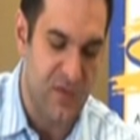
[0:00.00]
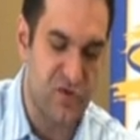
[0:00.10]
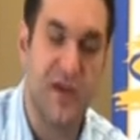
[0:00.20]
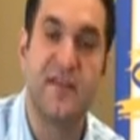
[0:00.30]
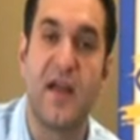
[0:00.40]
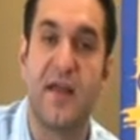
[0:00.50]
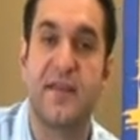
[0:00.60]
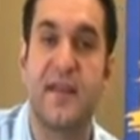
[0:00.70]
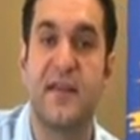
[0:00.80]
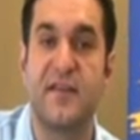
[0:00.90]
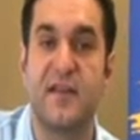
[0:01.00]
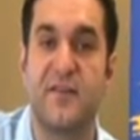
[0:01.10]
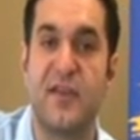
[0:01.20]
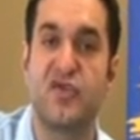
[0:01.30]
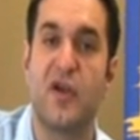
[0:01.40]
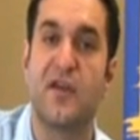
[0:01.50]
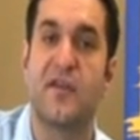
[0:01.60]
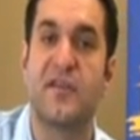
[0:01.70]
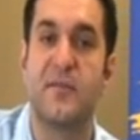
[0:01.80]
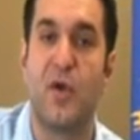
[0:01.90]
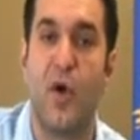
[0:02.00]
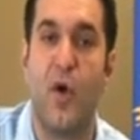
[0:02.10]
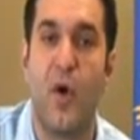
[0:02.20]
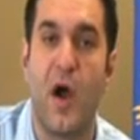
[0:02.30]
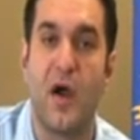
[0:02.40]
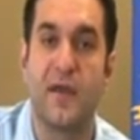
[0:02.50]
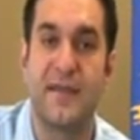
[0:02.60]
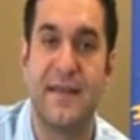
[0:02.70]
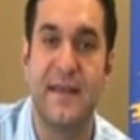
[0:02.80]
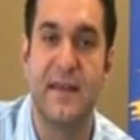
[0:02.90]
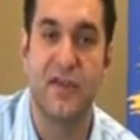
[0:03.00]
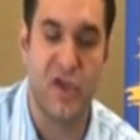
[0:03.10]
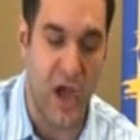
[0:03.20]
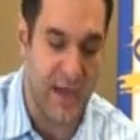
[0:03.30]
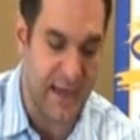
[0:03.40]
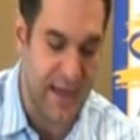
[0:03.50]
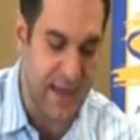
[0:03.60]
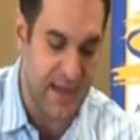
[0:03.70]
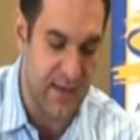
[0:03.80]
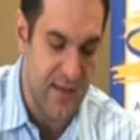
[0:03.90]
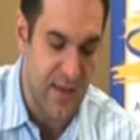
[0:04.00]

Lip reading: Trades on TSX Venture under the symbol ORT.A.